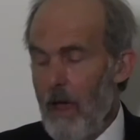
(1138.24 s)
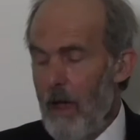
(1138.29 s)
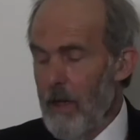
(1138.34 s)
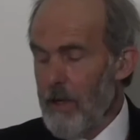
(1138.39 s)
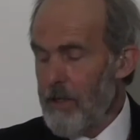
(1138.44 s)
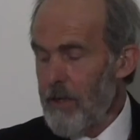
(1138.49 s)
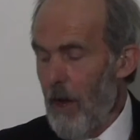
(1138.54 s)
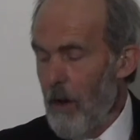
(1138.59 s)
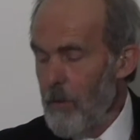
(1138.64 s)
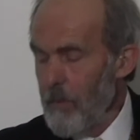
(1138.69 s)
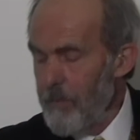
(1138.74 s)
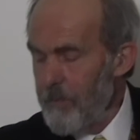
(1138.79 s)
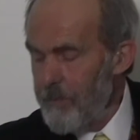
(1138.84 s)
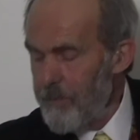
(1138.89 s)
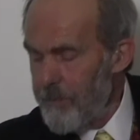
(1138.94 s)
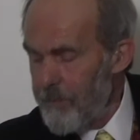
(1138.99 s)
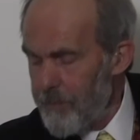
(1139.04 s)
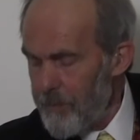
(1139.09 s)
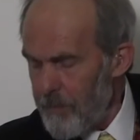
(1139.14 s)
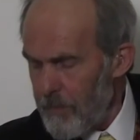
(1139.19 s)
So,
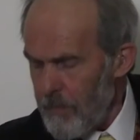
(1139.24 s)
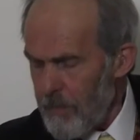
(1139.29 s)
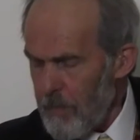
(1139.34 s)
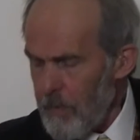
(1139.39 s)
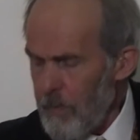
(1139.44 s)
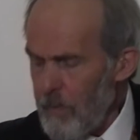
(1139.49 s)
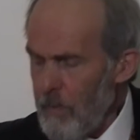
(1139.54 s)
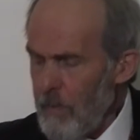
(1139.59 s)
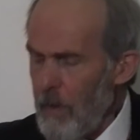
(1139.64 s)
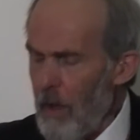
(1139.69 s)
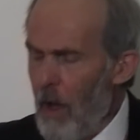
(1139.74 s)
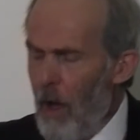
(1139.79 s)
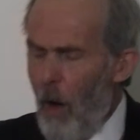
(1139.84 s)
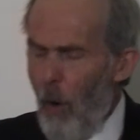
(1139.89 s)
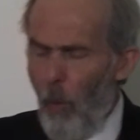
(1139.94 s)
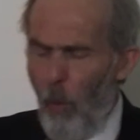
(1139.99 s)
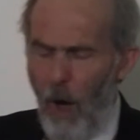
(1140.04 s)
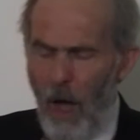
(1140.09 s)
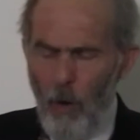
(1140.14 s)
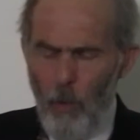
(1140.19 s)

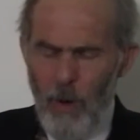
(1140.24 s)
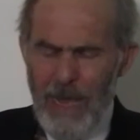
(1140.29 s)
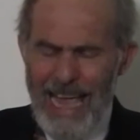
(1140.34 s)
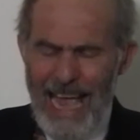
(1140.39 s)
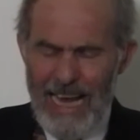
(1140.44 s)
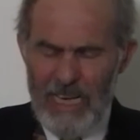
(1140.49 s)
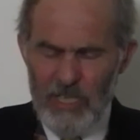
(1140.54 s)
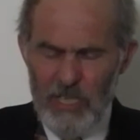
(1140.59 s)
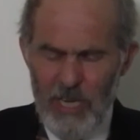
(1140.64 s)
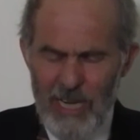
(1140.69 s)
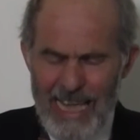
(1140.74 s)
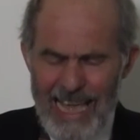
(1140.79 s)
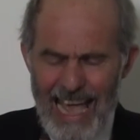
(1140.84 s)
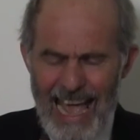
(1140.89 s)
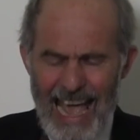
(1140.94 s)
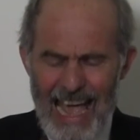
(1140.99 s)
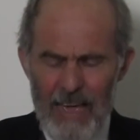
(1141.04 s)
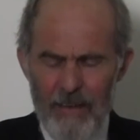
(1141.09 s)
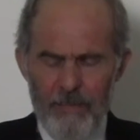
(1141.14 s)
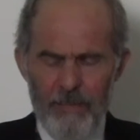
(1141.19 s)
what we actually
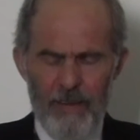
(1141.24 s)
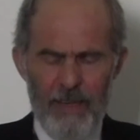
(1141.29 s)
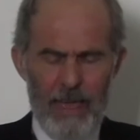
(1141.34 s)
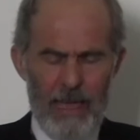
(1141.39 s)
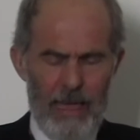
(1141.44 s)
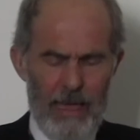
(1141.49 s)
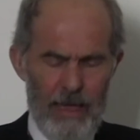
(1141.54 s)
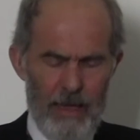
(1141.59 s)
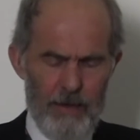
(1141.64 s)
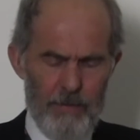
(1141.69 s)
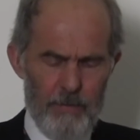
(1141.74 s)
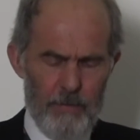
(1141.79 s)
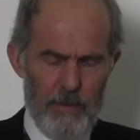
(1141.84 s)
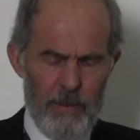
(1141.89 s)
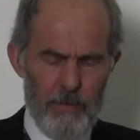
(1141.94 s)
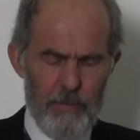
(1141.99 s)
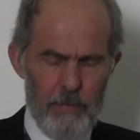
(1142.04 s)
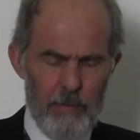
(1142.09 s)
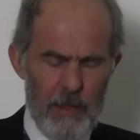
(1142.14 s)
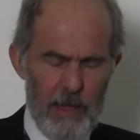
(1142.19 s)
have here,
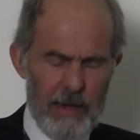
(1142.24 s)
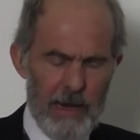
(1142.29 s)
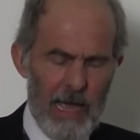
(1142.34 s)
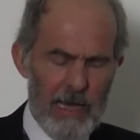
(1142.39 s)
and